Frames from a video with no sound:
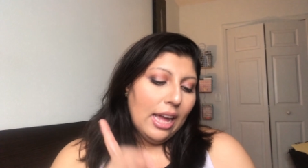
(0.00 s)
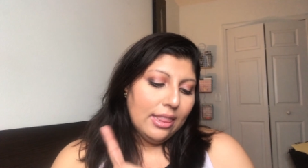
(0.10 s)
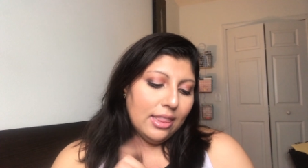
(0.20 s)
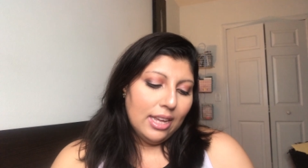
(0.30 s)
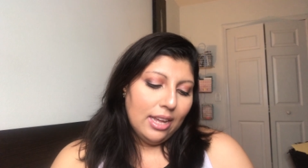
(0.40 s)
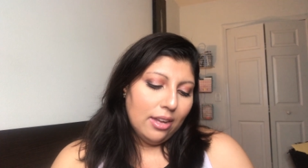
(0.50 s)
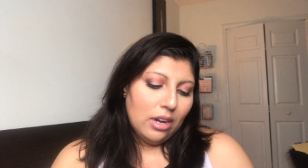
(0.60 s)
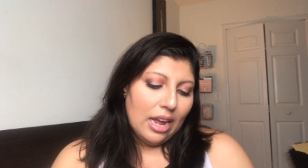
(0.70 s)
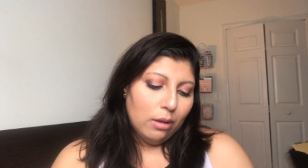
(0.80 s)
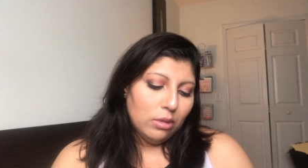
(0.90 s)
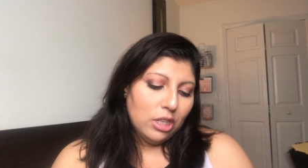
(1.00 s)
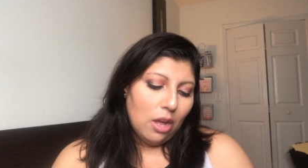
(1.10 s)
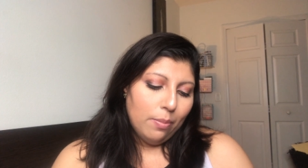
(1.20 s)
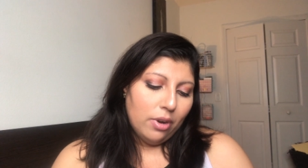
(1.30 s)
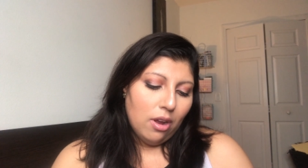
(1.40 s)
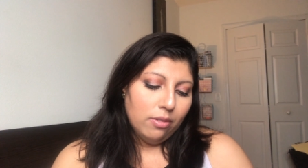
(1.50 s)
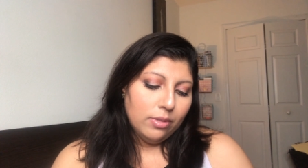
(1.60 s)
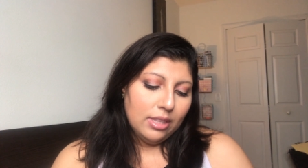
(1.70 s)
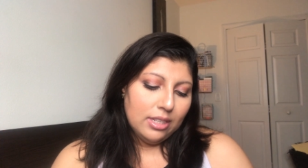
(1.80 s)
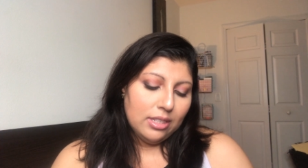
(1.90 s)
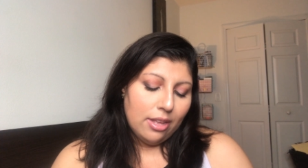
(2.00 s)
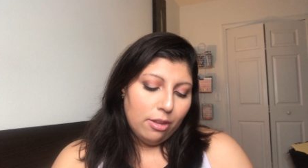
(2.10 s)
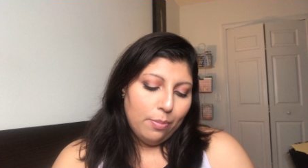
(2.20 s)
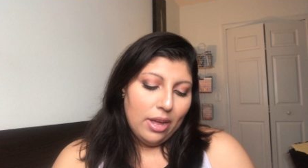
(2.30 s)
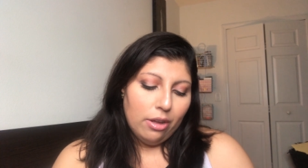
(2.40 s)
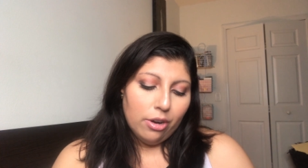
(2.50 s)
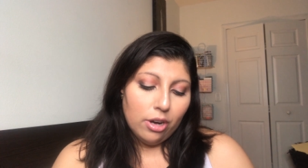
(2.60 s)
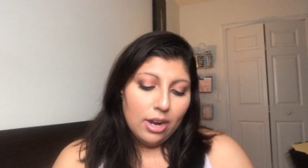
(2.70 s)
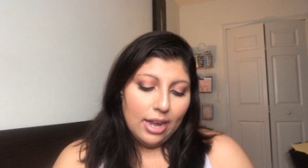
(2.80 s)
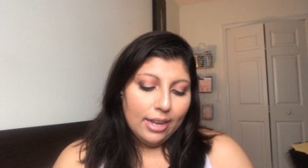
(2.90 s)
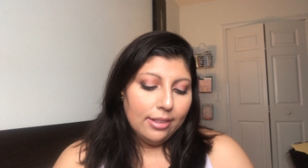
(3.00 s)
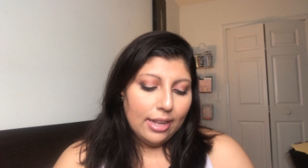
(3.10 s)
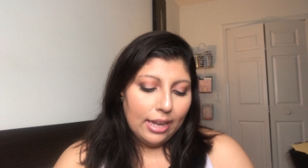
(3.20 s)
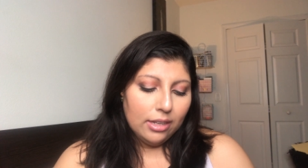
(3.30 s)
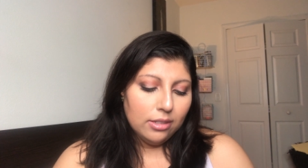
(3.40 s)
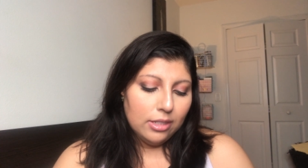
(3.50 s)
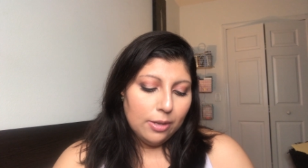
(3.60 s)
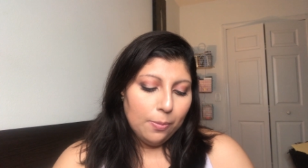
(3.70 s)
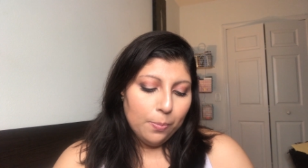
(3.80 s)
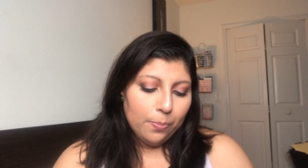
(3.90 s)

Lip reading: and then I will top it off with this other powder highlight,